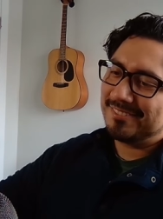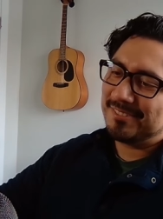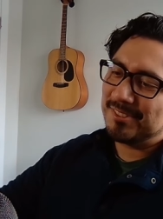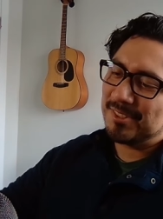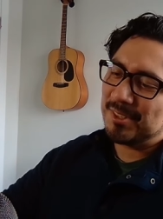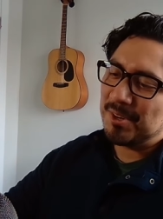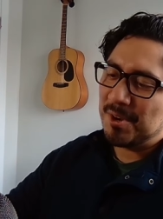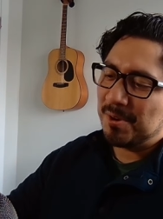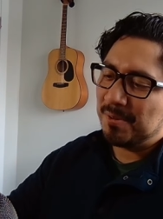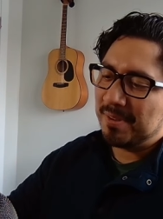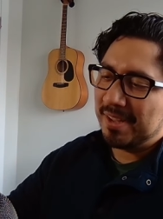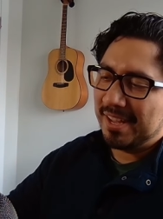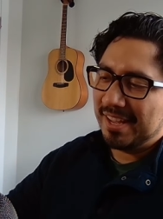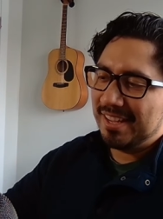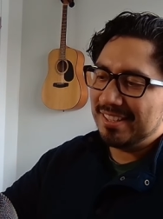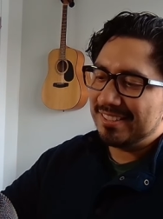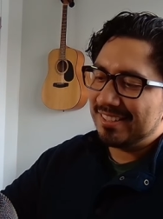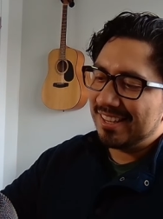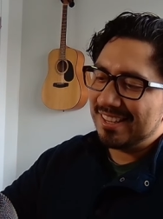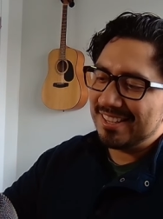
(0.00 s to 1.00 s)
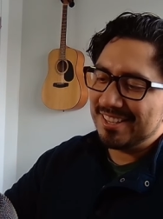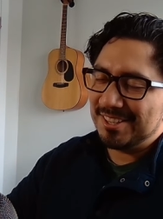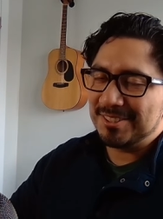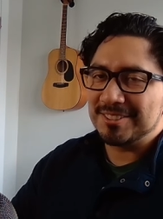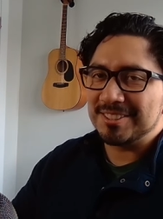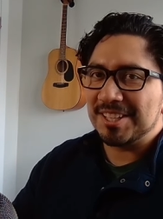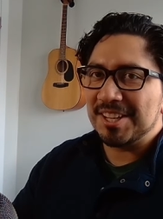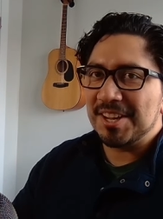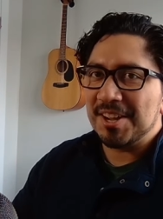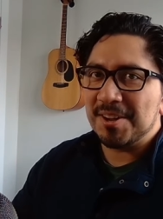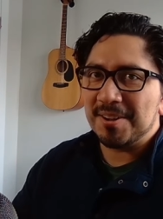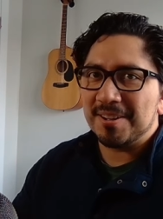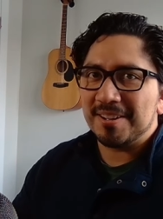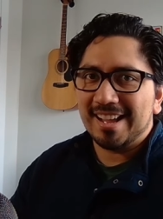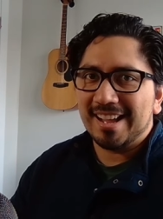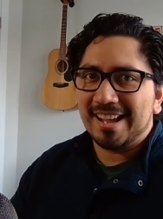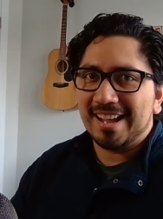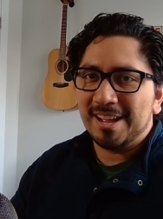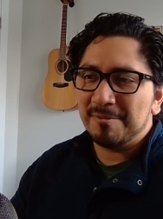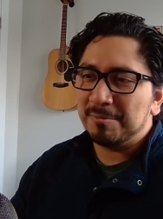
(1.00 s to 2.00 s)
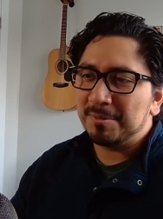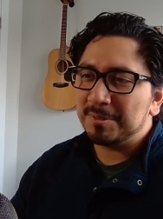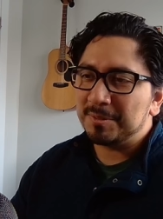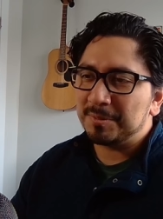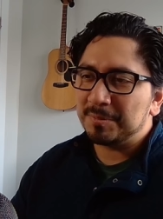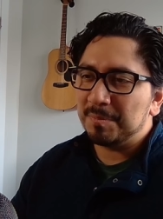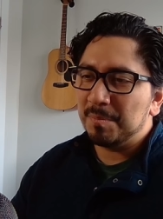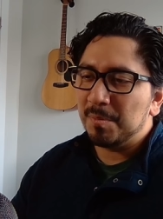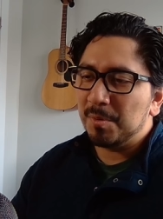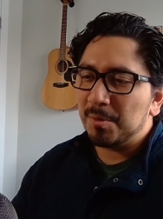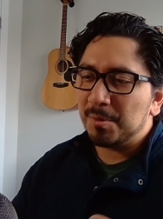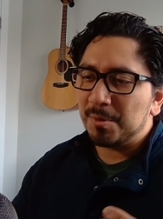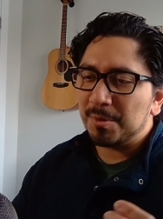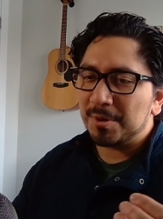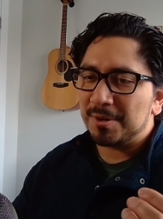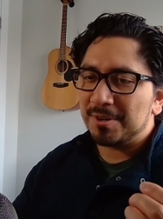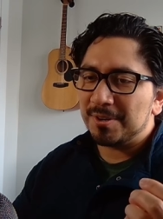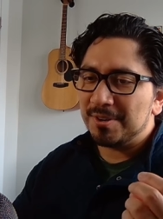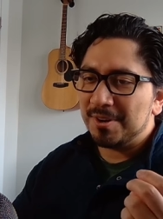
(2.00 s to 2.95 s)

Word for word: you know eight ten years ago i was more